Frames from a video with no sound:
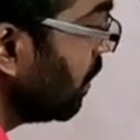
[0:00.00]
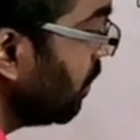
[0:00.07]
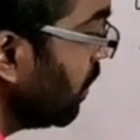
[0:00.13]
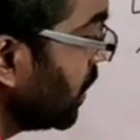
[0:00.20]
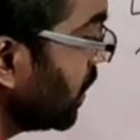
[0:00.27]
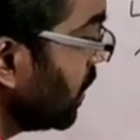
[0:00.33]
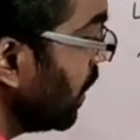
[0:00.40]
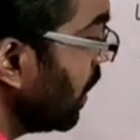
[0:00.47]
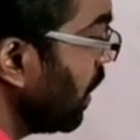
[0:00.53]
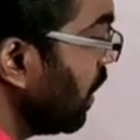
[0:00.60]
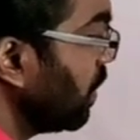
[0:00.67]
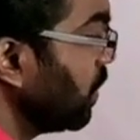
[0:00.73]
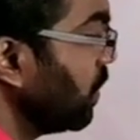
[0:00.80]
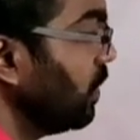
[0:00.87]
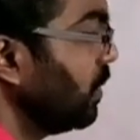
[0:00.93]
which is
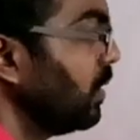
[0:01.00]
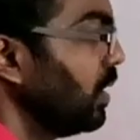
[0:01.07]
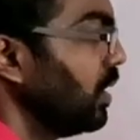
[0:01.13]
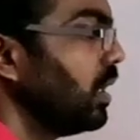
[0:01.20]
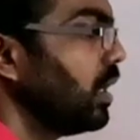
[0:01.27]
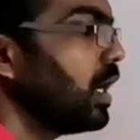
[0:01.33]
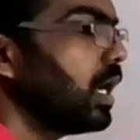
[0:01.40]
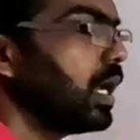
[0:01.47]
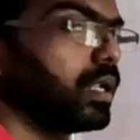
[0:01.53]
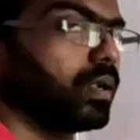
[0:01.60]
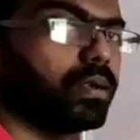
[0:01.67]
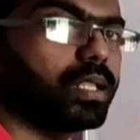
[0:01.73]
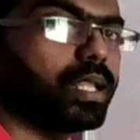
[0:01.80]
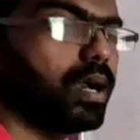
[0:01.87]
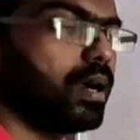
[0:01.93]
equal to, and
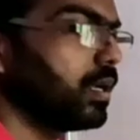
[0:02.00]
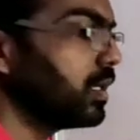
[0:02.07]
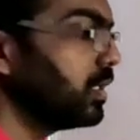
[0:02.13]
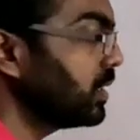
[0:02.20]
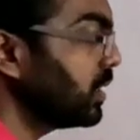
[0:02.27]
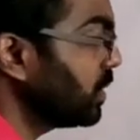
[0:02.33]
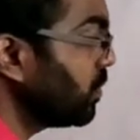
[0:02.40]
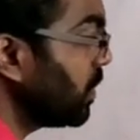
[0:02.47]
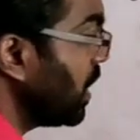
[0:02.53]
on the RHS